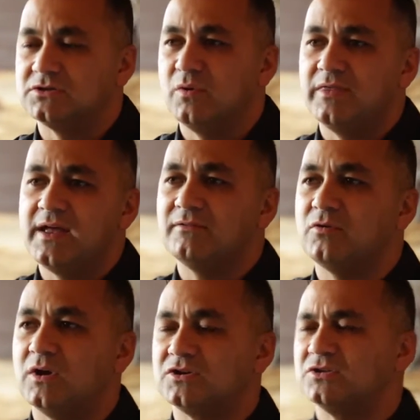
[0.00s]
So when they
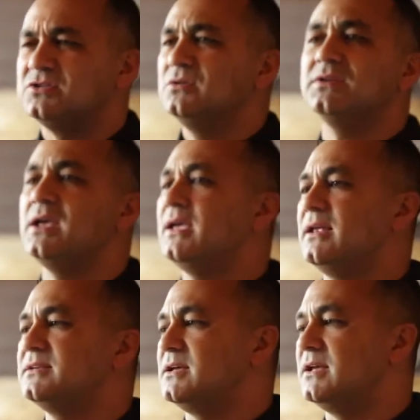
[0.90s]
have questions, don't take
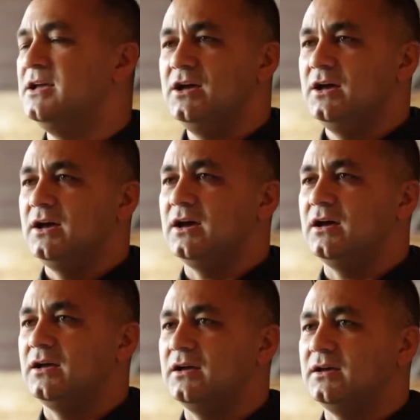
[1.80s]
it as a
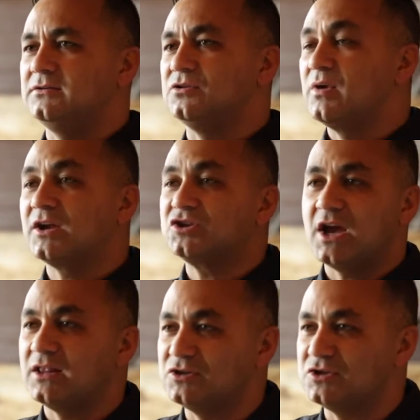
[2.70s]
direct
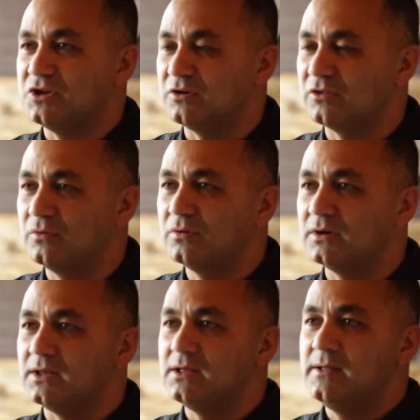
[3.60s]
challenge to your
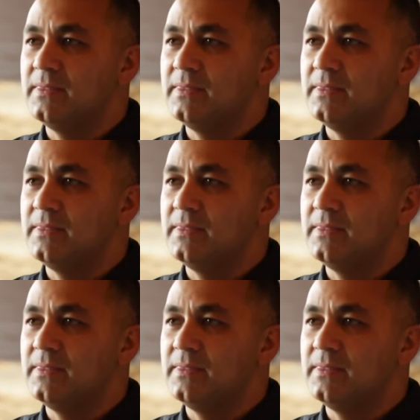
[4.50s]
authority,